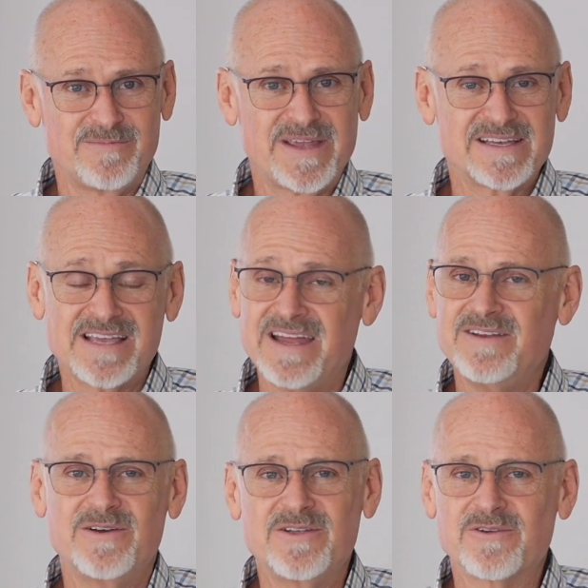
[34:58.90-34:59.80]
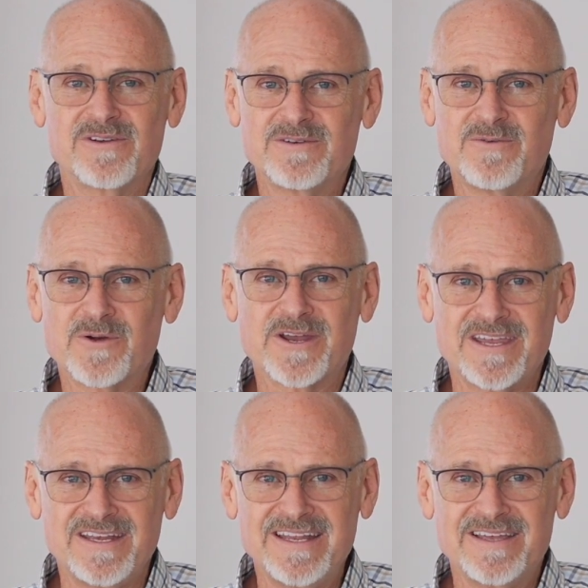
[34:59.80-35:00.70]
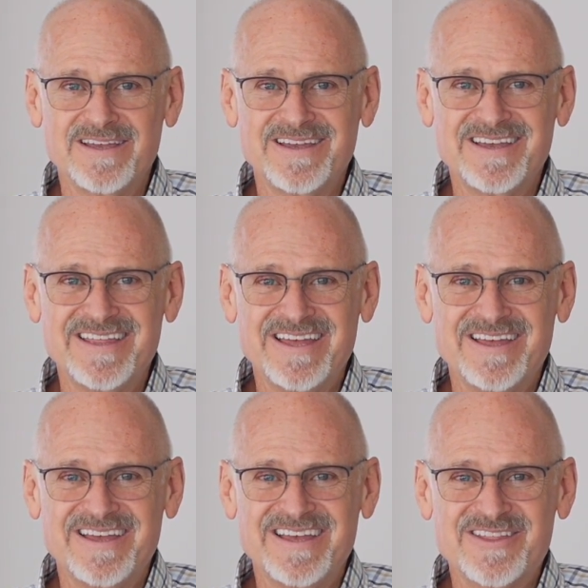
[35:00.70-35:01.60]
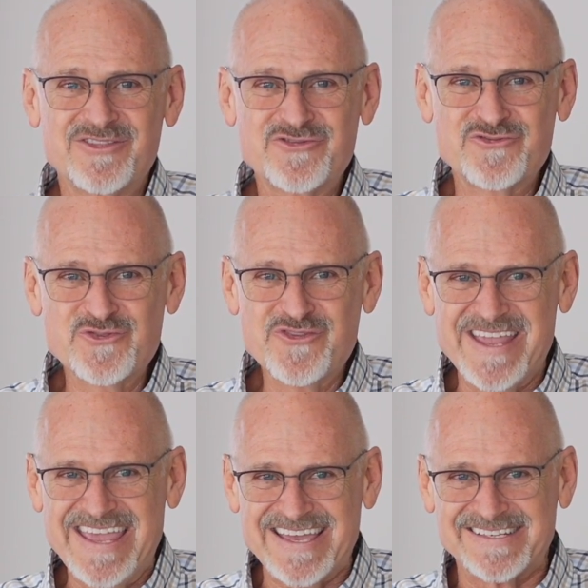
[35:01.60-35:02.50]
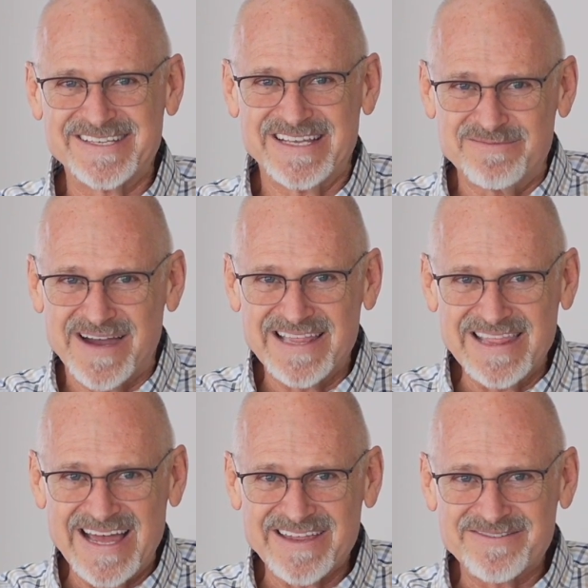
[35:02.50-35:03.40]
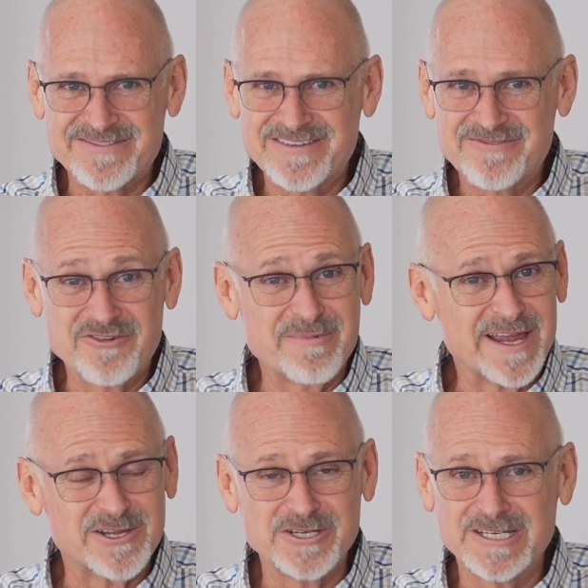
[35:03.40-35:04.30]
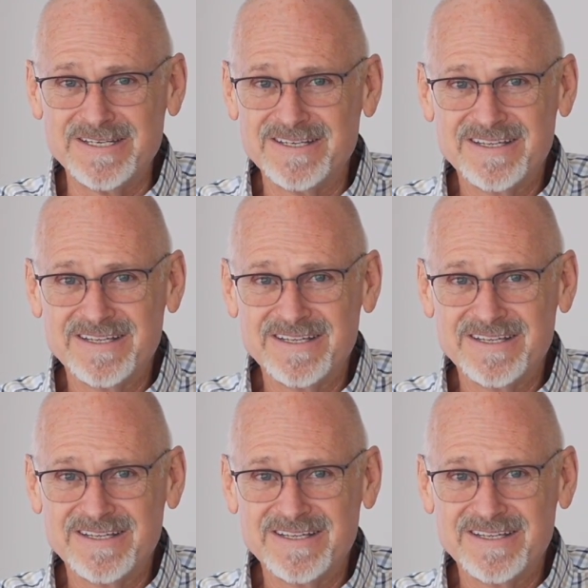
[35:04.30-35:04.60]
Because I know you're working through the it in my life for my good.